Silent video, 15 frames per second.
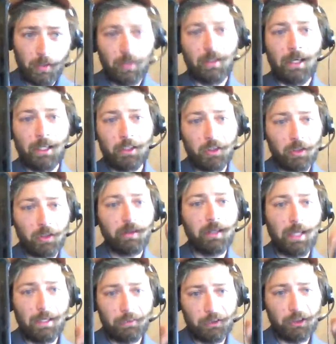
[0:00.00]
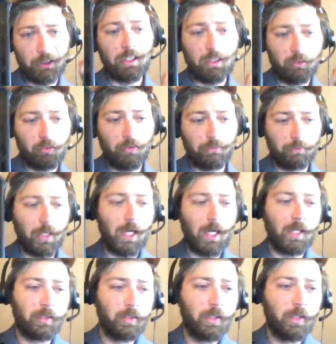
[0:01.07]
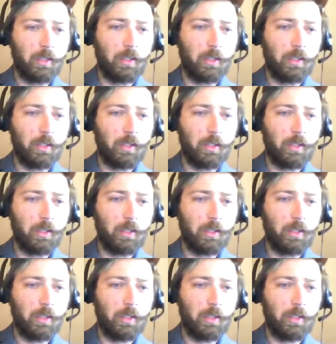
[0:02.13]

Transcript: and actually gouging into the rock.